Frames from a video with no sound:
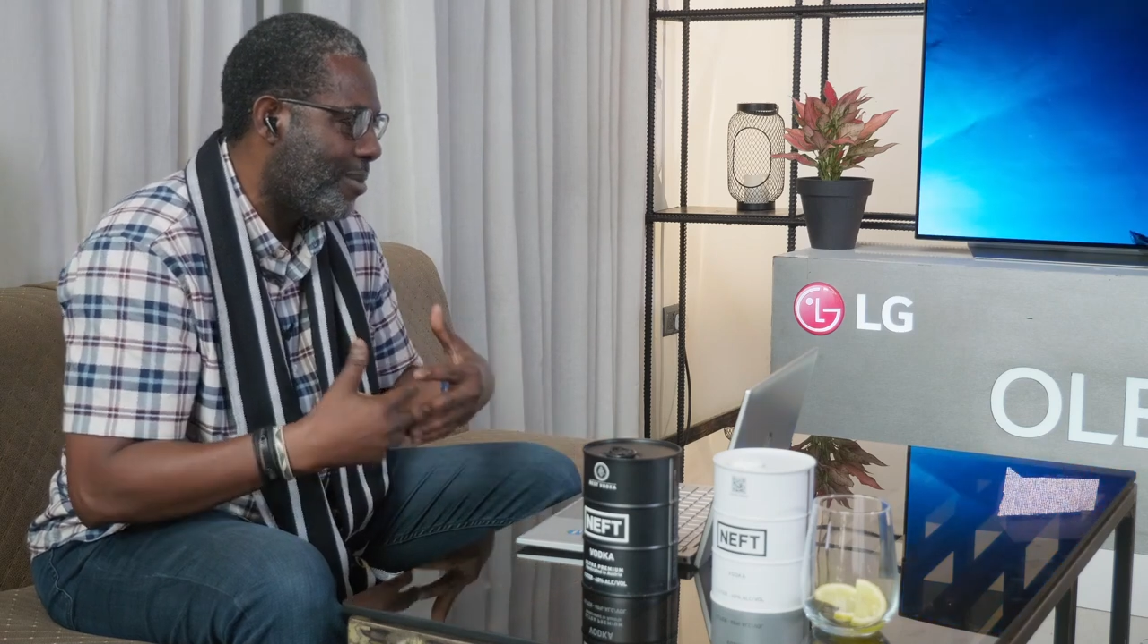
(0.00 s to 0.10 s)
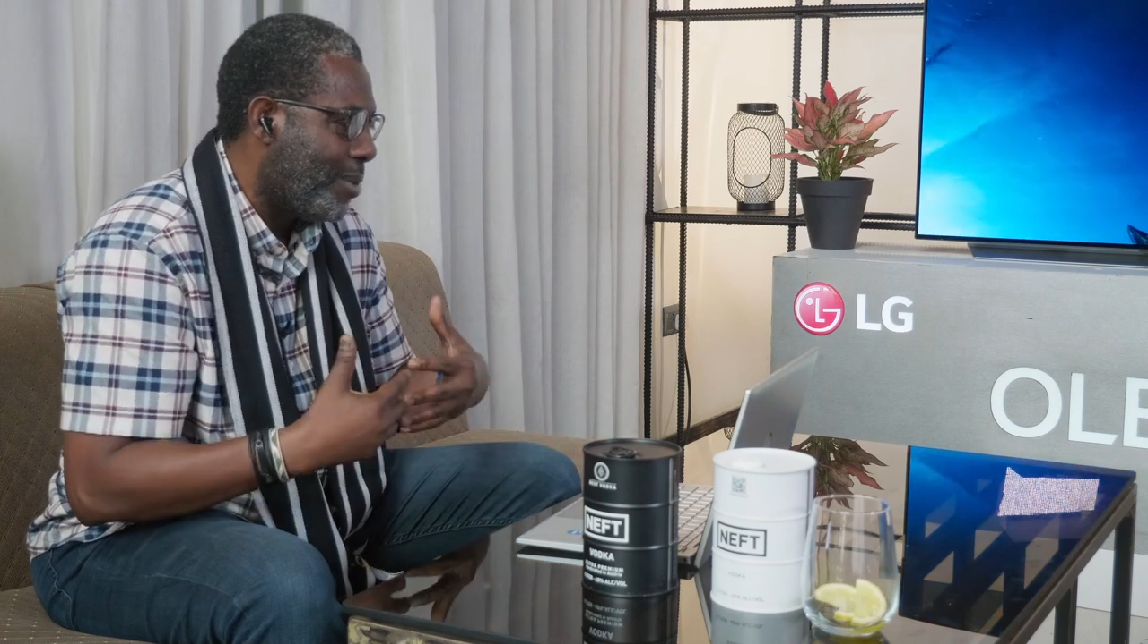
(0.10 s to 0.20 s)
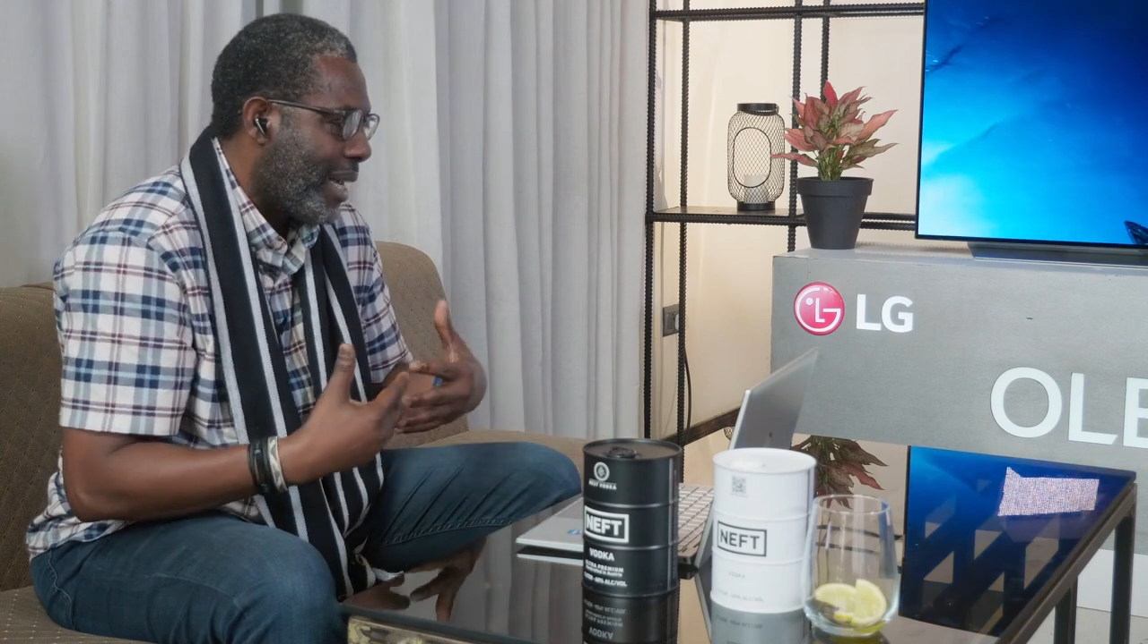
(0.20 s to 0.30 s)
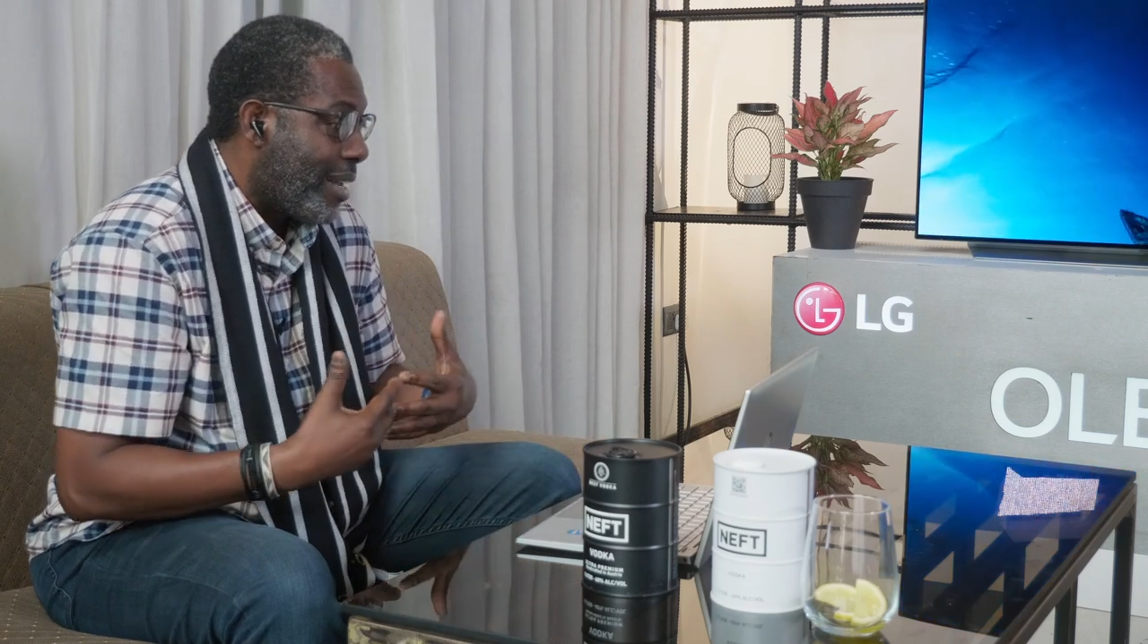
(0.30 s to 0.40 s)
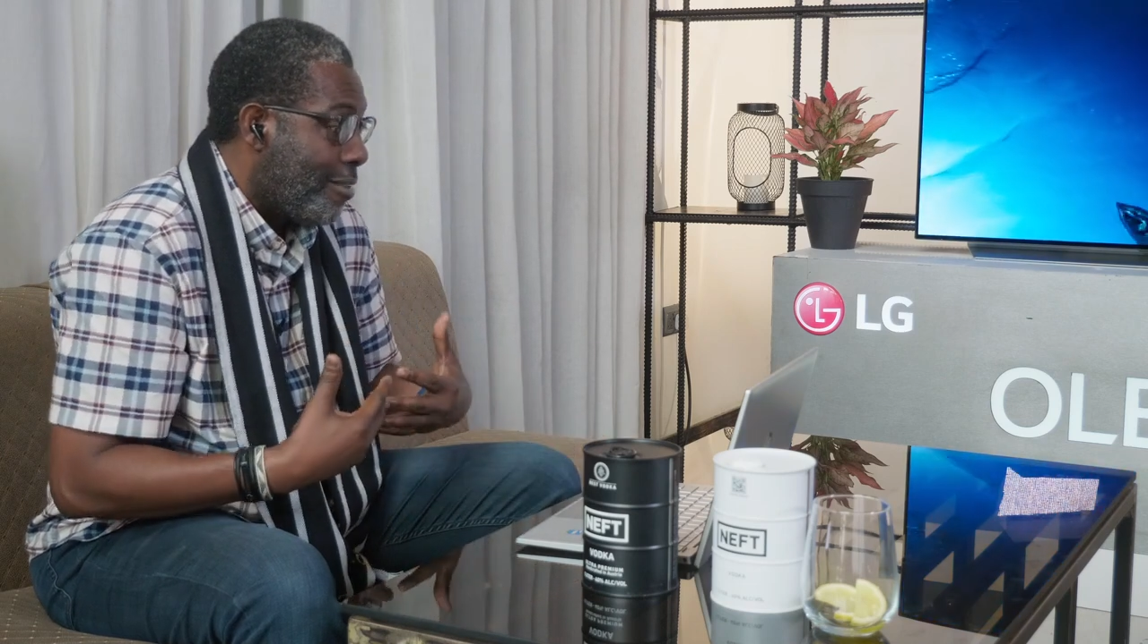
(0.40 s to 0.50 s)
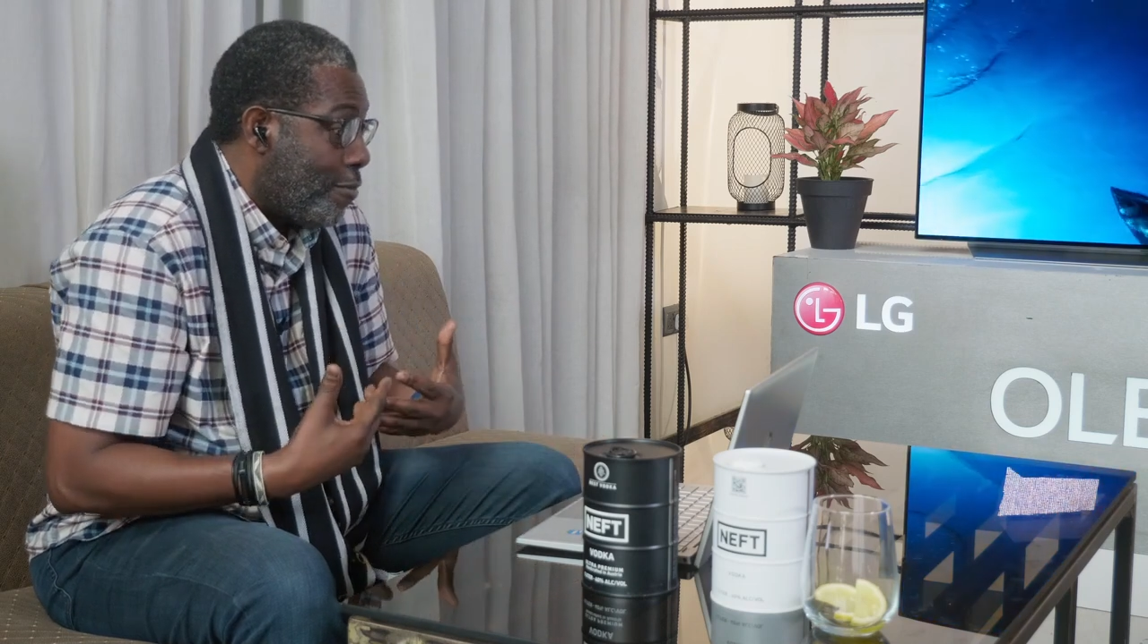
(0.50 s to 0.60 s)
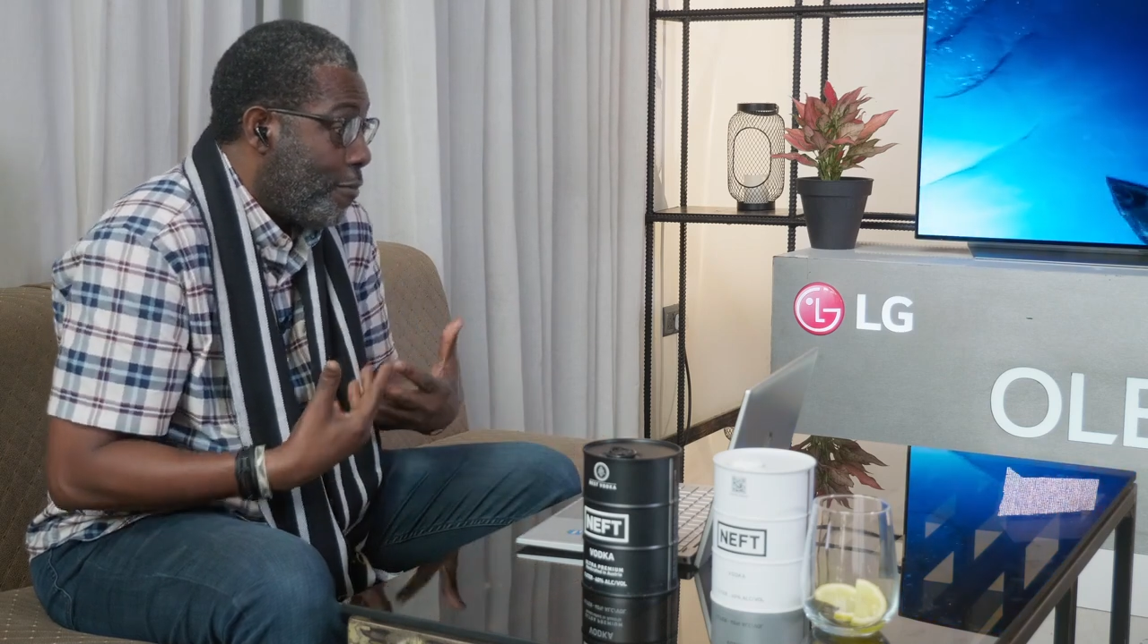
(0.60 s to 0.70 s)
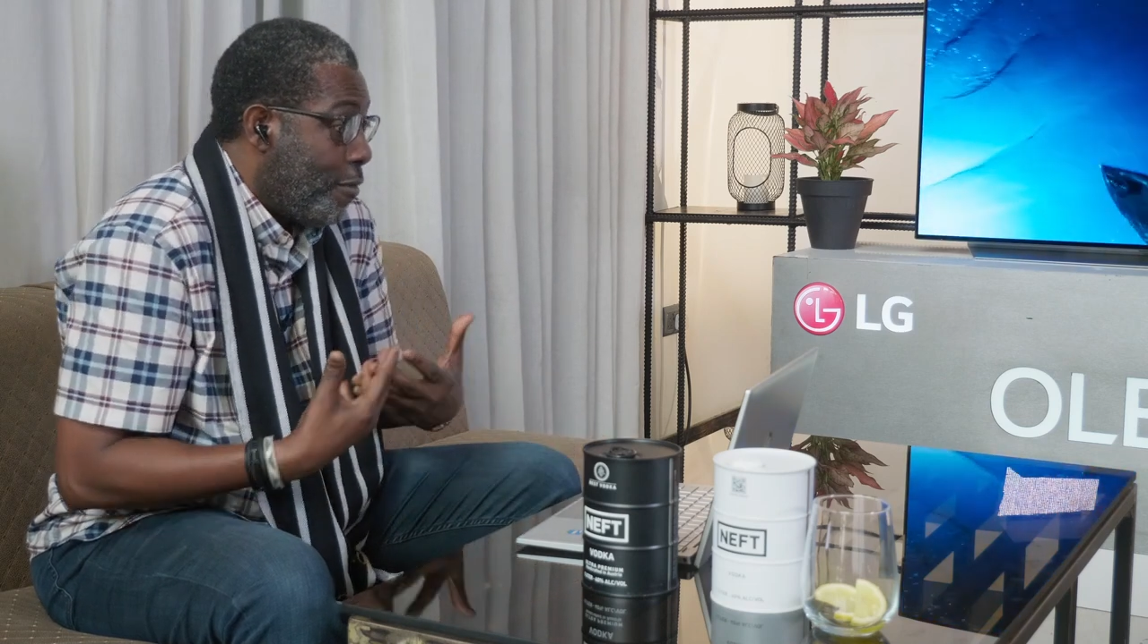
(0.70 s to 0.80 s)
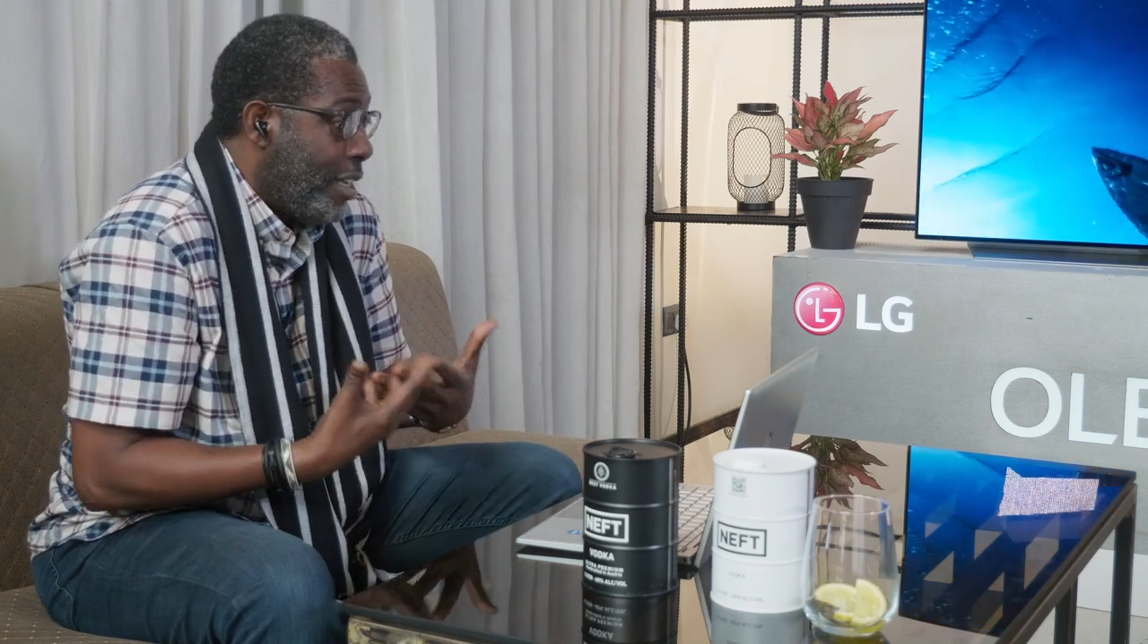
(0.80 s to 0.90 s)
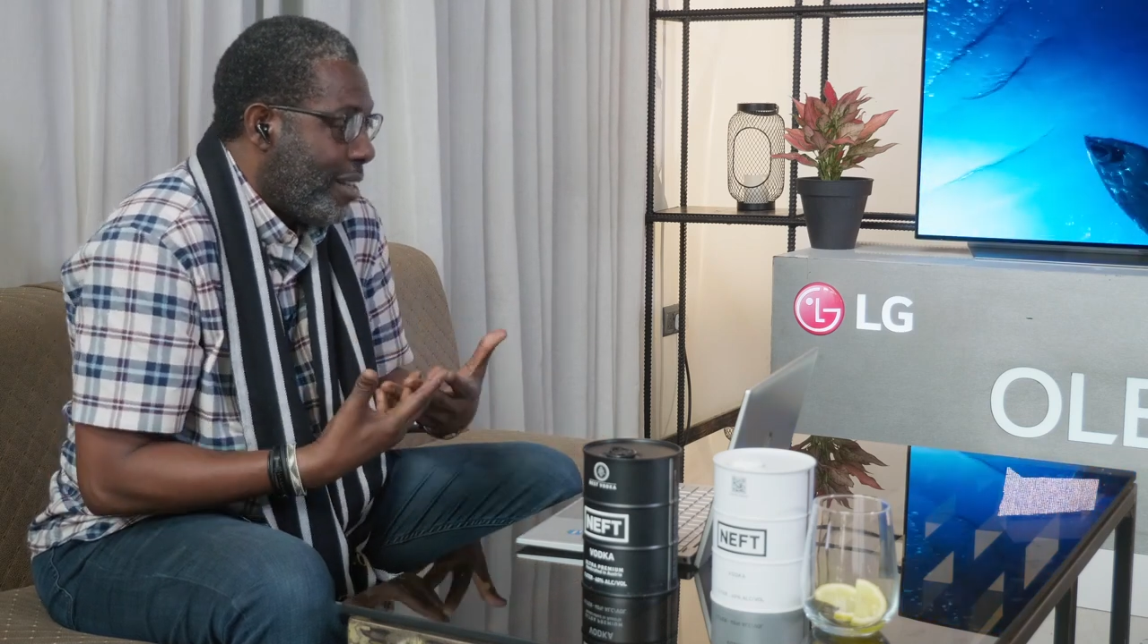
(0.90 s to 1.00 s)
we can
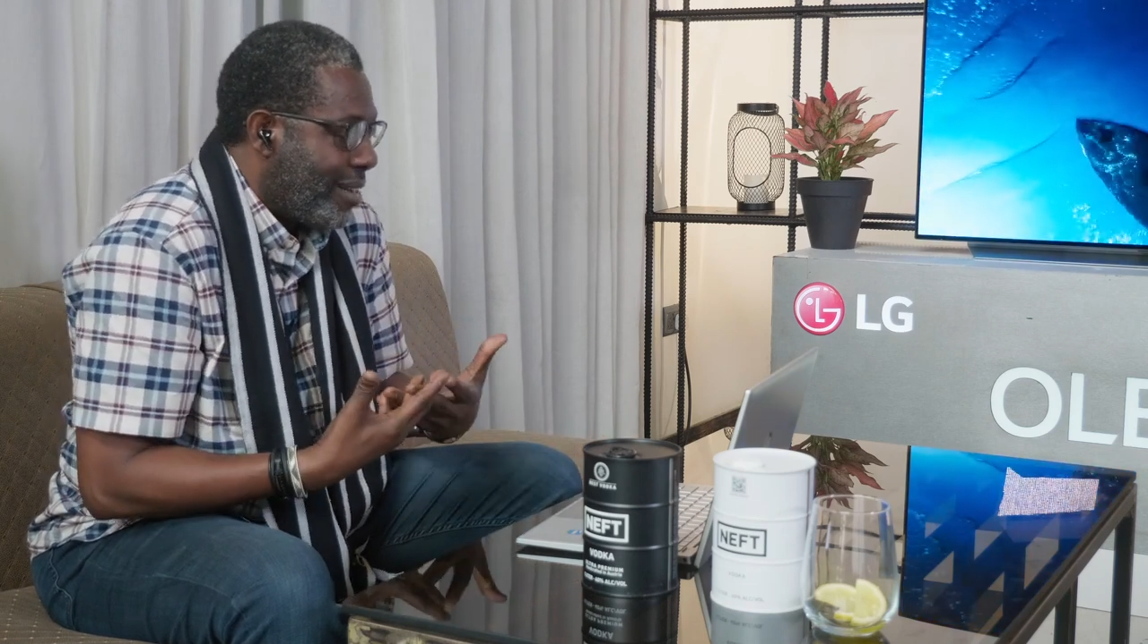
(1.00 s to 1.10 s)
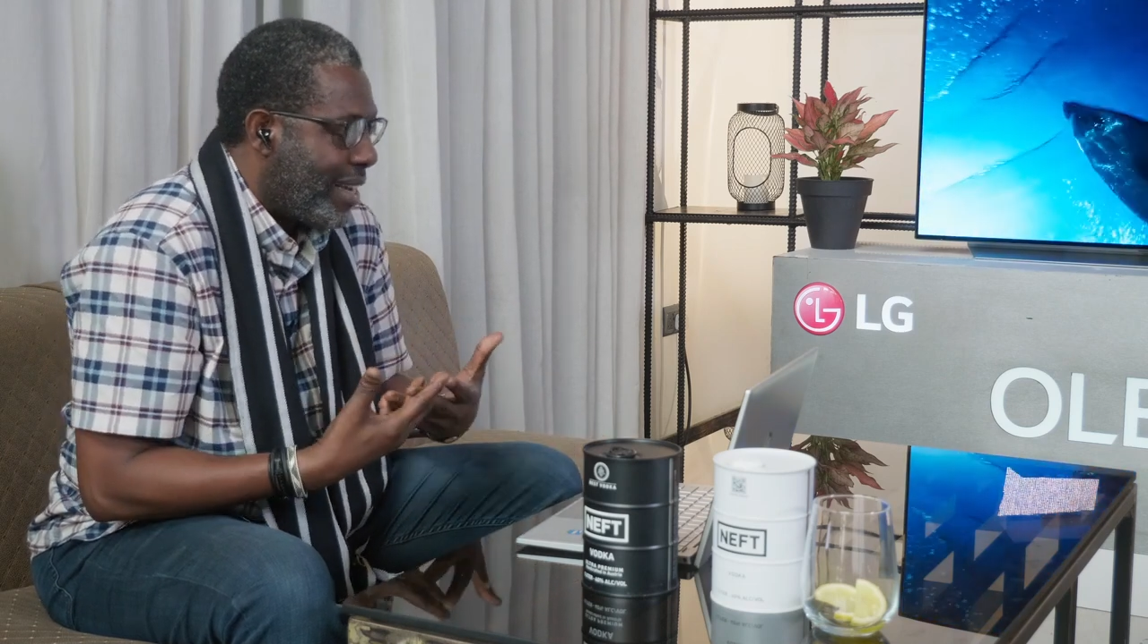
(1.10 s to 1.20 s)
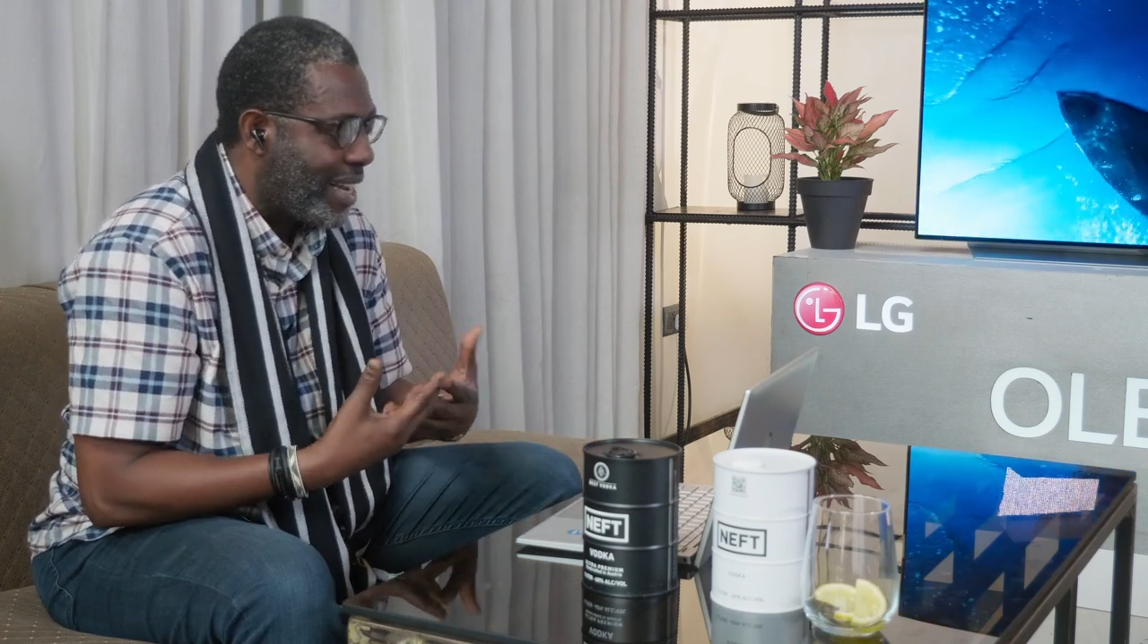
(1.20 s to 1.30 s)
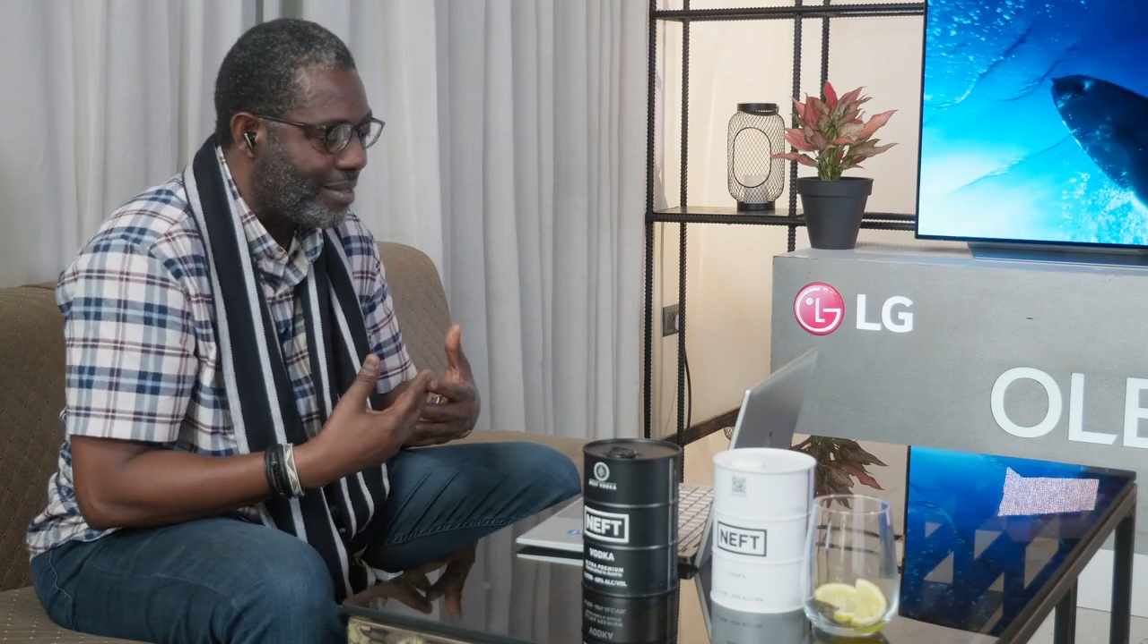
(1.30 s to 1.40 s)
feel